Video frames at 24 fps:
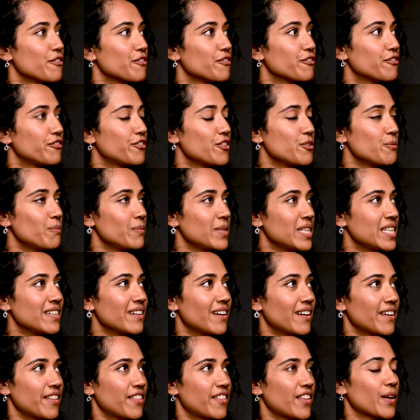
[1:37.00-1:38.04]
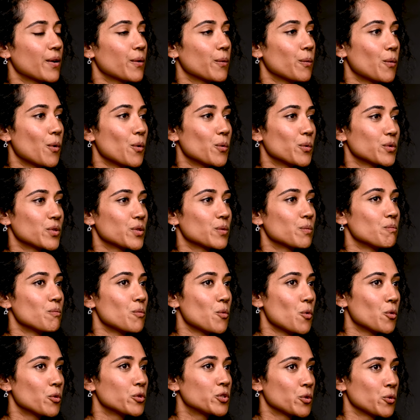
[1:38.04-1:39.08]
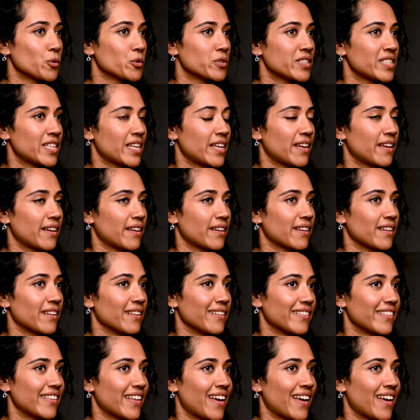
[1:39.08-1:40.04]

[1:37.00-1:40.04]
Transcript: For me, I think what was more daunting